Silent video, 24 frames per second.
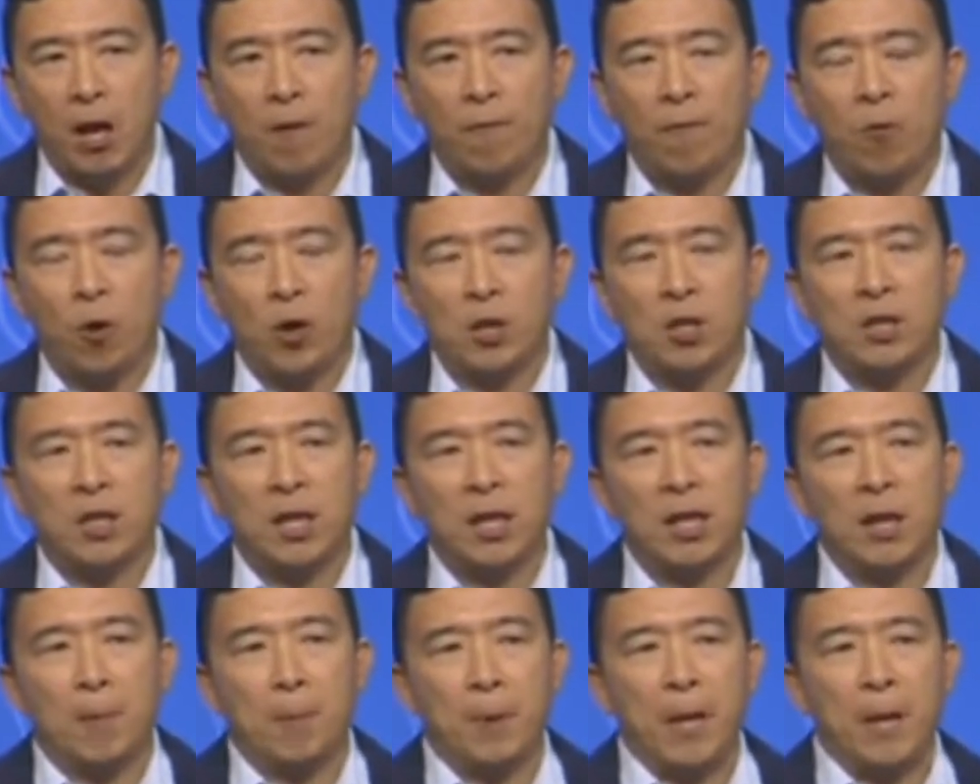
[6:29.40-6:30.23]
And
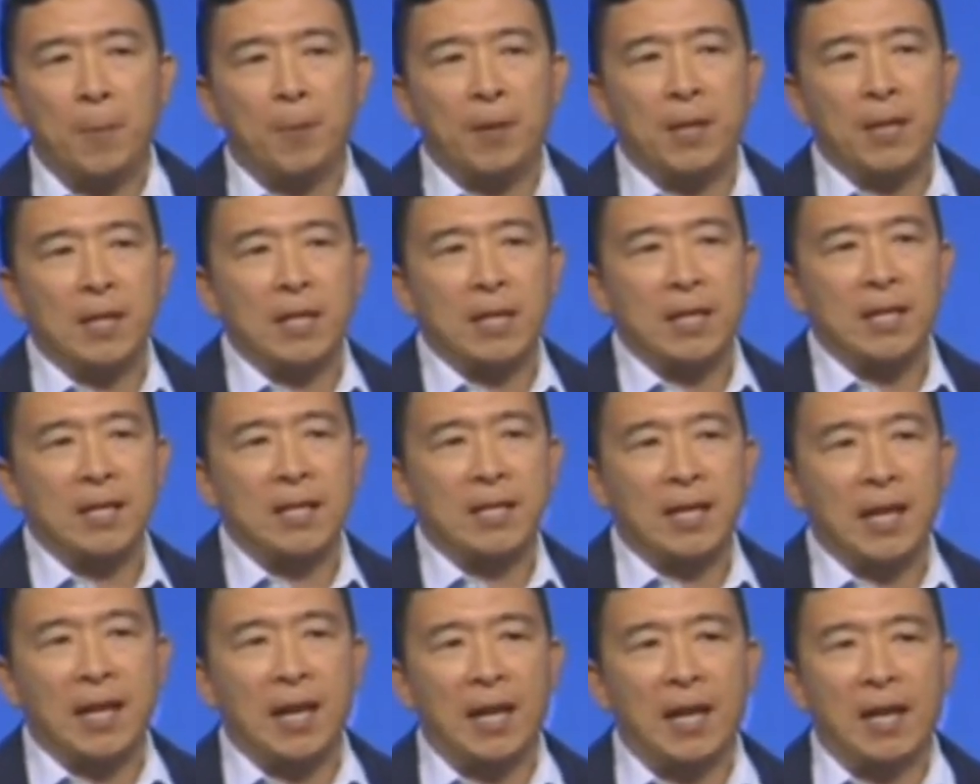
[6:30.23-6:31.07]
unfortunately, the people in
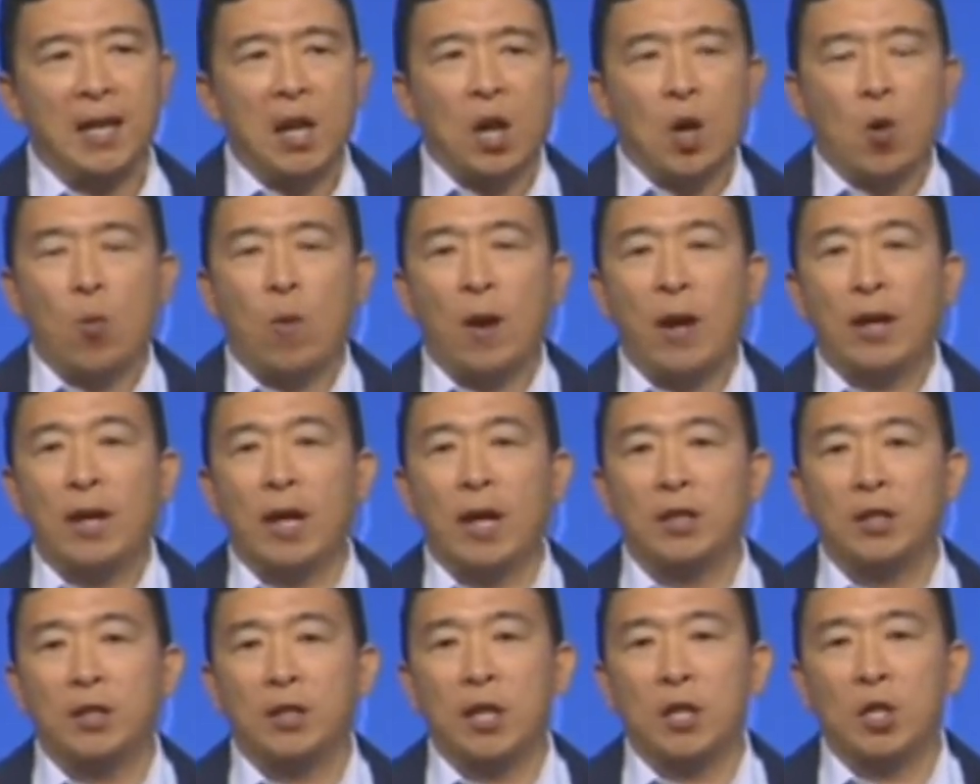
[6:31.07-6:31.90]
DC want
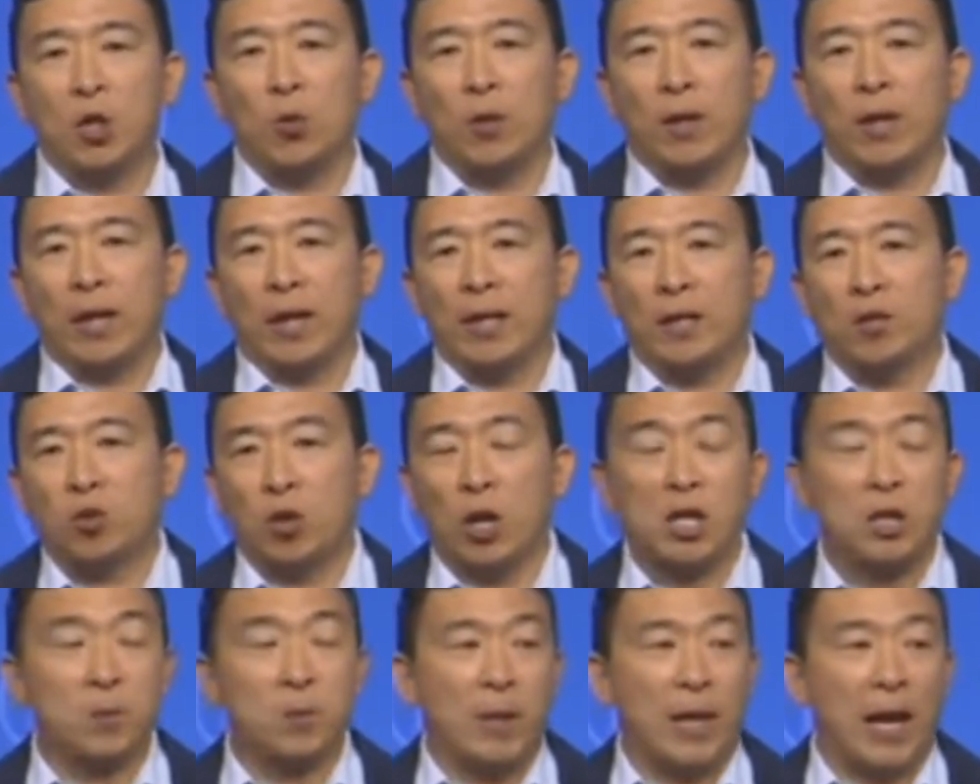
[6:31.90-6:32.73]
nothing to do with it.
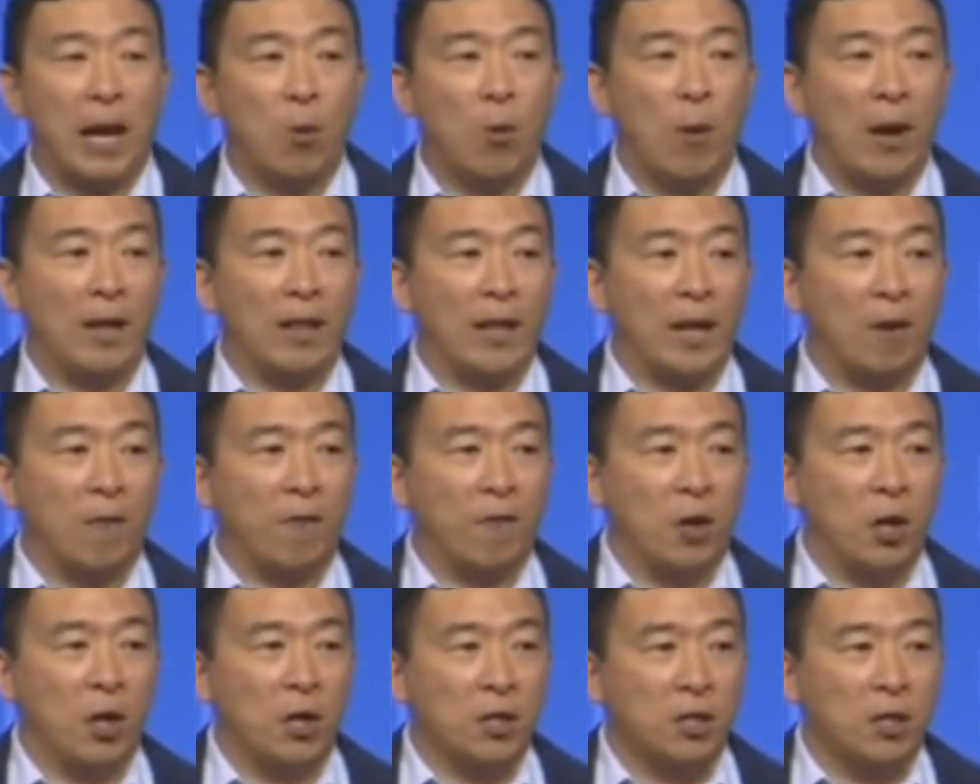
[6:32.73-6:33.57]
Trust me, I went
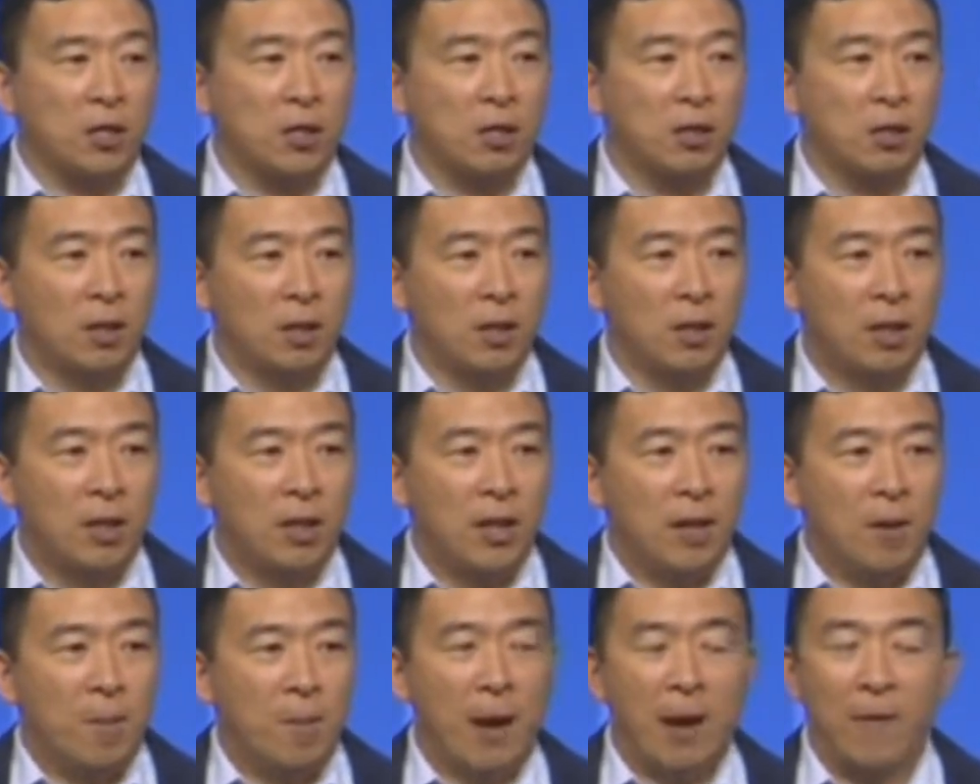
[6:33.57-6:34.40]
there first.
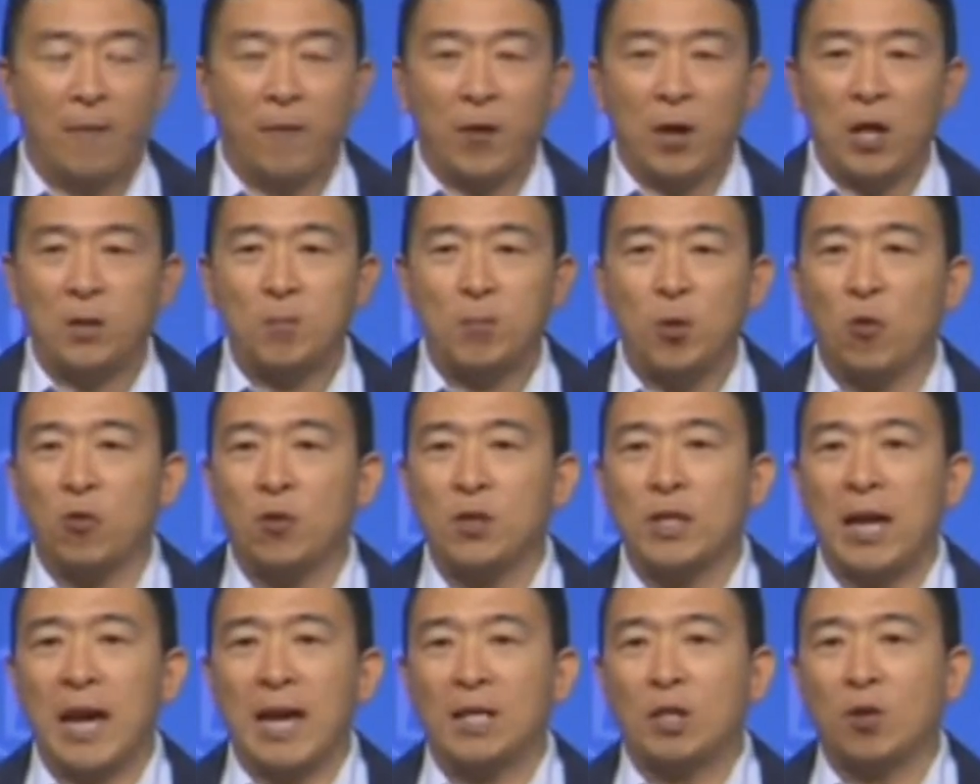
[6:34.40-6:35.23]
My first move
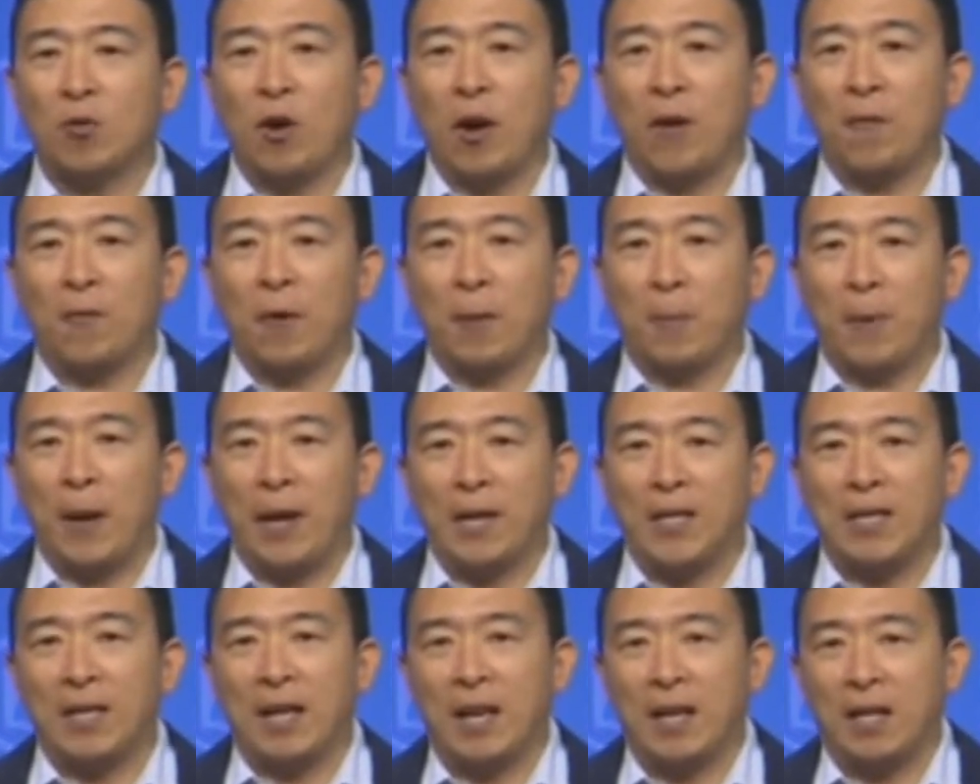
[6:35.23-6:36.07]
was not to run for
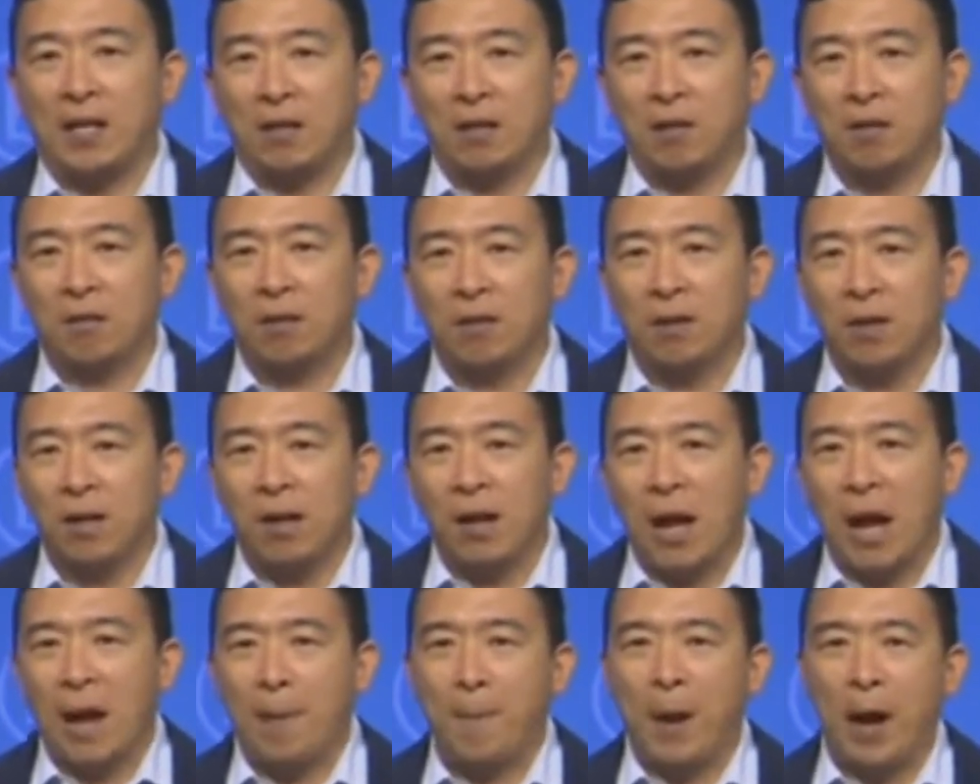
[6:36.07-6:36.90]
president.
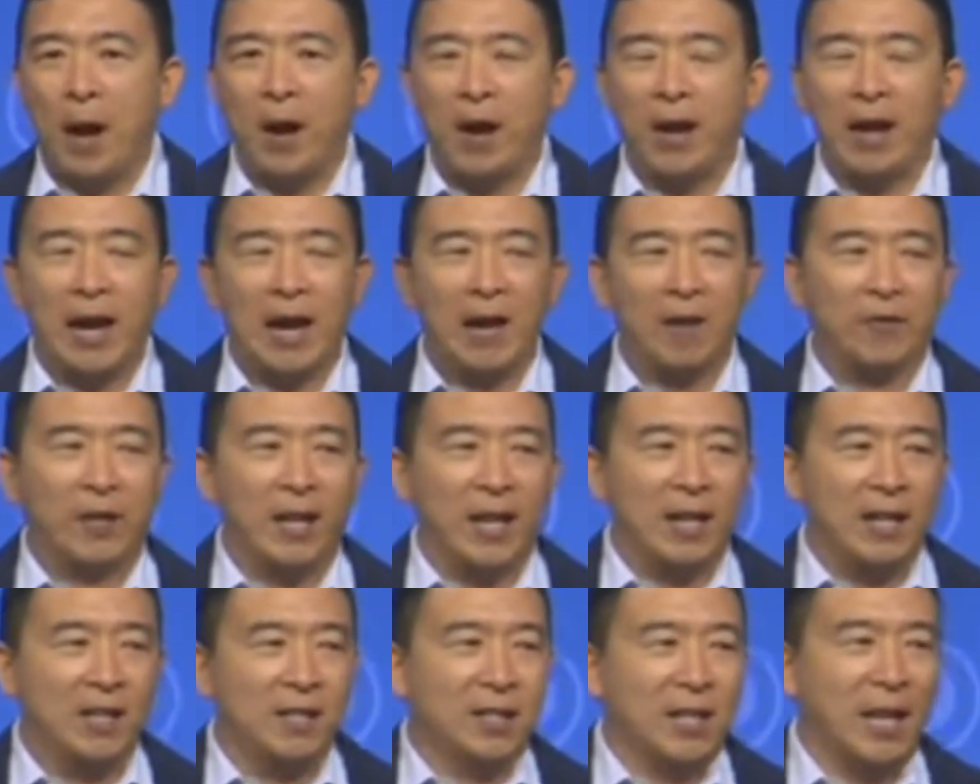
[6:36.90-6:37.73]
I'm married, I have
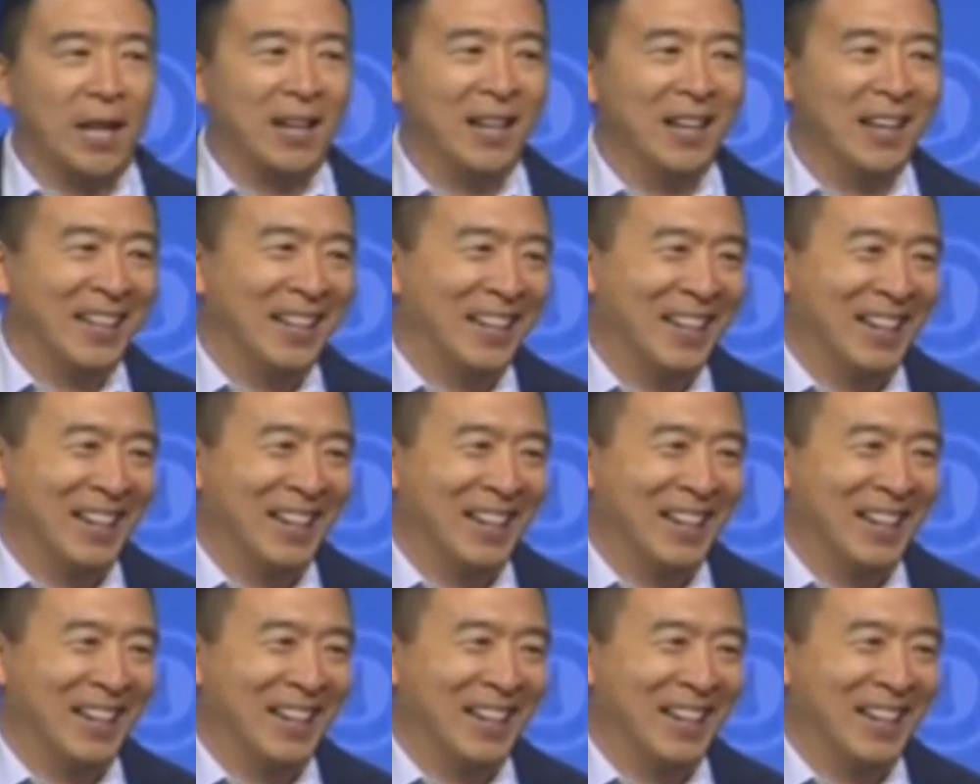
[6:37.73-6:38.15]
kids.